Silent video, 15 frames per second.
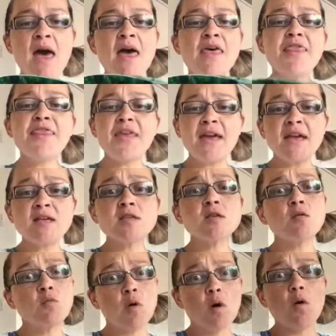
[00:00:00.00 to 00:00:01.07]
Things
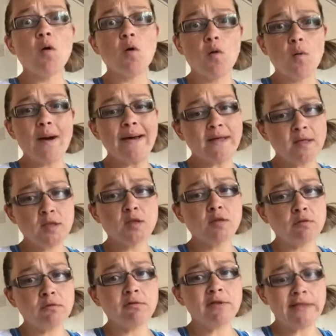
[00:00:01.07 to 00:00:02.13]
were always
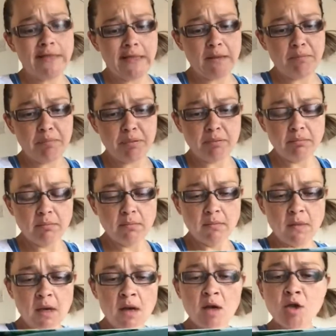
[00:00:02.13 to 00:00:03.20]
too deep,
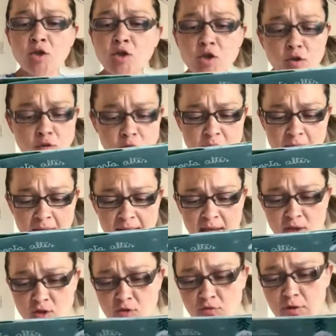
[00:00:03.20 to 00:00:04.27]
too
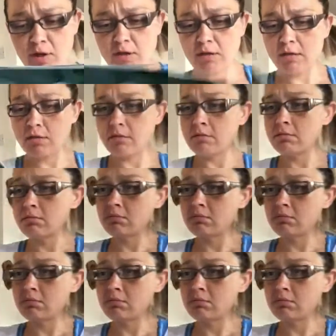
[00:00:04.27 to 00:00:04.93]
dangerous.